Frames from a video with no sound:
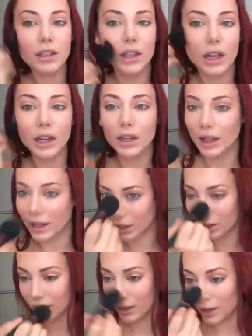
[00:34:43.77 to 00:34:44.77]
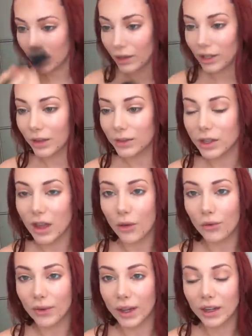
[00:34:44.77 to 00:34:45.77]
So this kind of like gives you
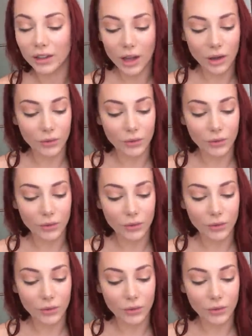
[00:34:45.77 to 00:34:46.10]
that fake glow.